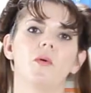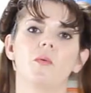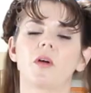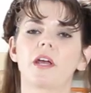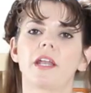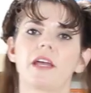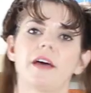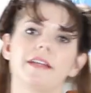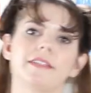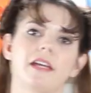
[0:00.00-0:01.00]
We're gonna
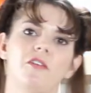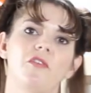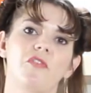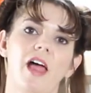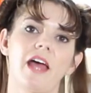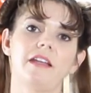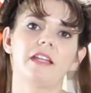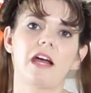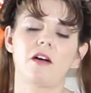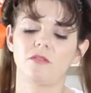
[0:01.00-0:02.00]
cut it down to flatten it
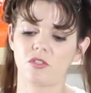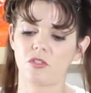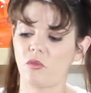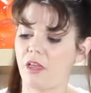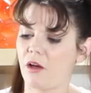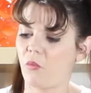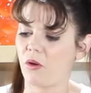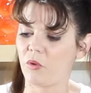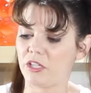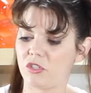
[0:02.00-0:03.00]
out so that
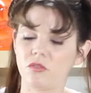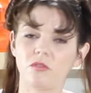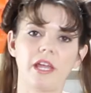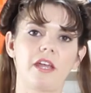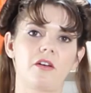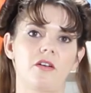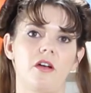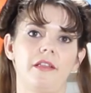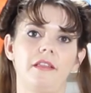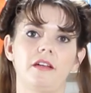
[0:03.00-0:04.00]
when we do lay her
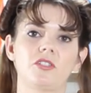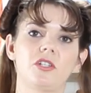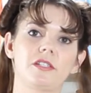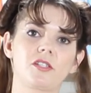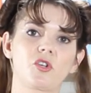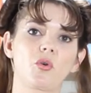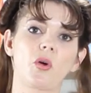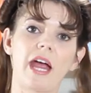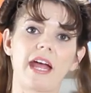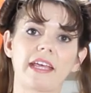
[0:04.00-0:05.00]
on there, she doesn't
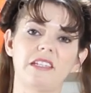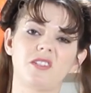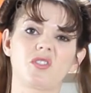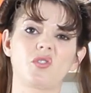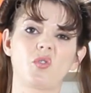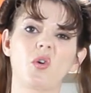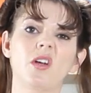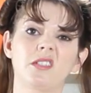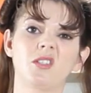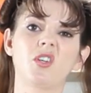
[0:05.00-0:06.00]
crack and distort
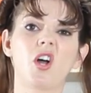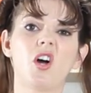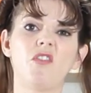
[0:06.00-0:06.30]
and look all